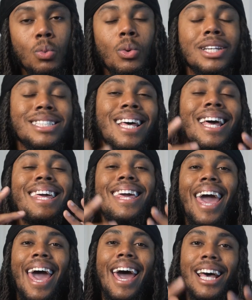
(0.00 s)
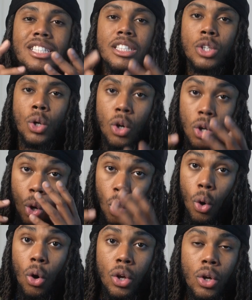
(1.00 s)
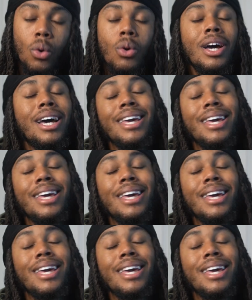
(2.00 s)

was castor oil